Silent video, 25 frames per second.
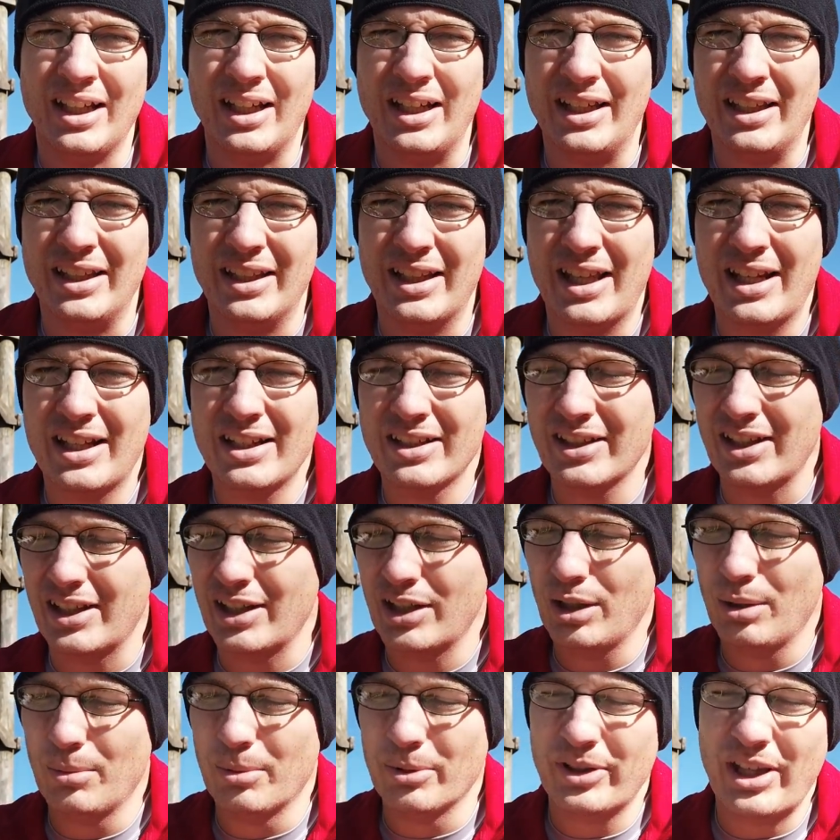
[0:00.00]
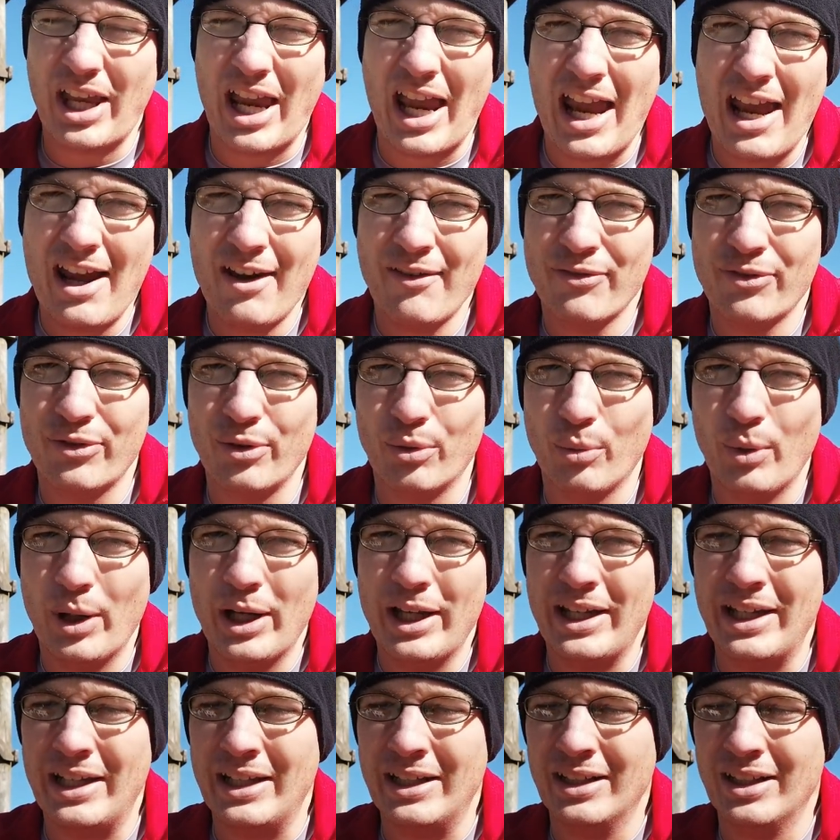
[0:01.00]
and that is like almost half the
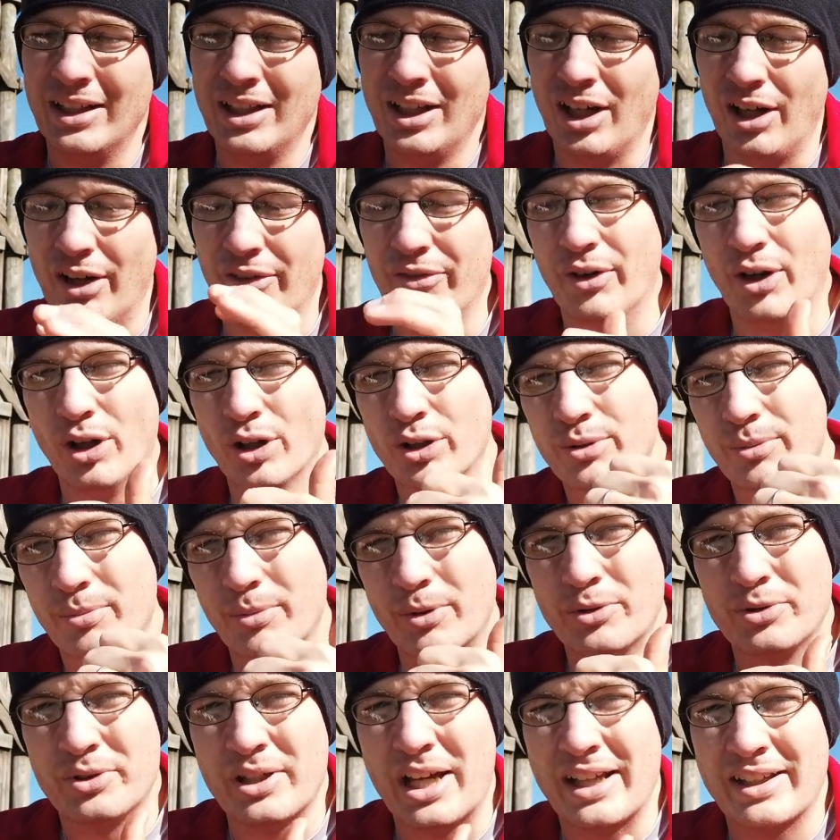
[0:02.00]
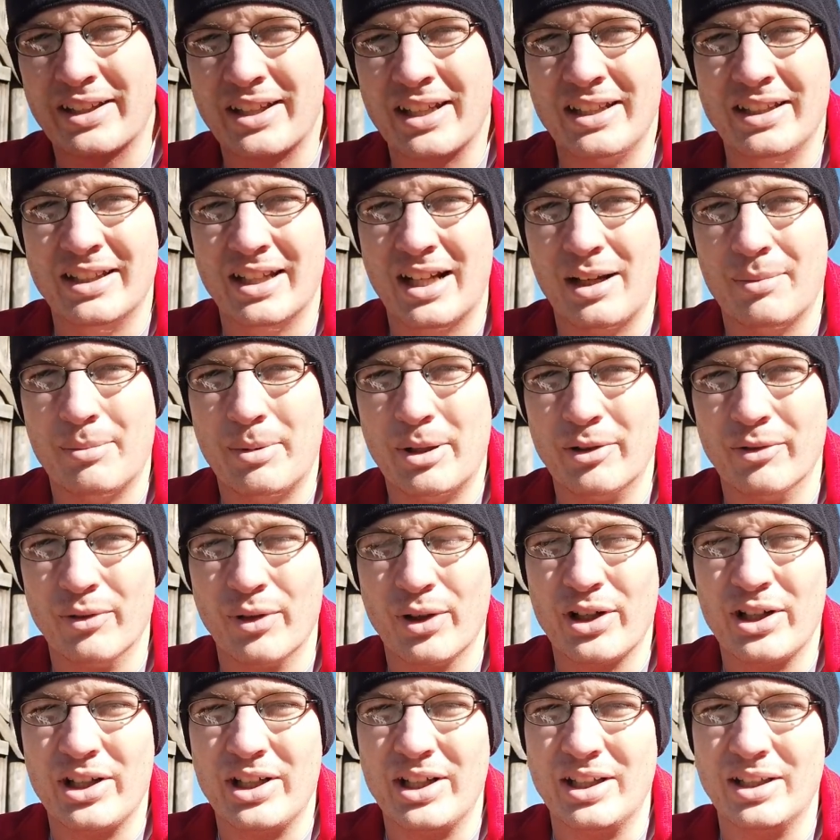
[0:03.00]
weight of the Ultra Boost 19 that I've been
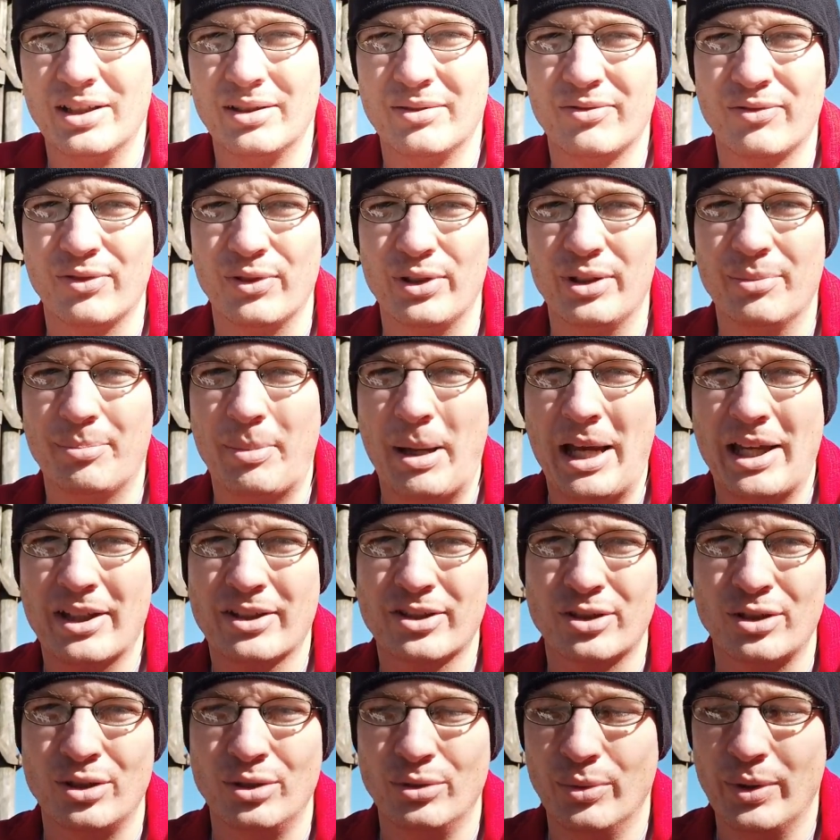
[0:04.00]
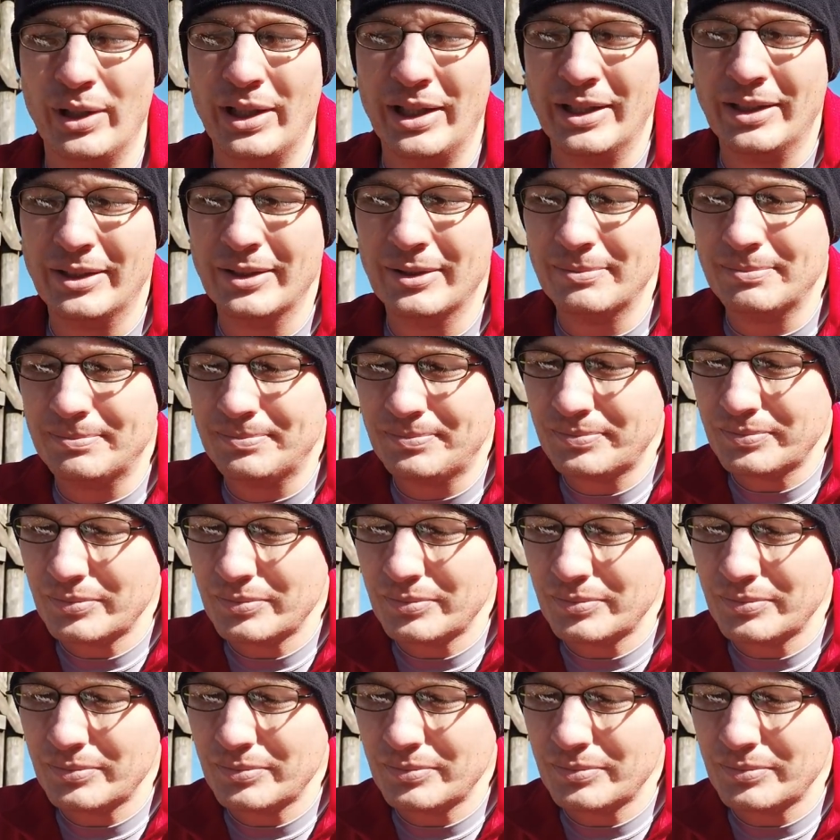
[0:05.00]
running in for the past 2 weeks,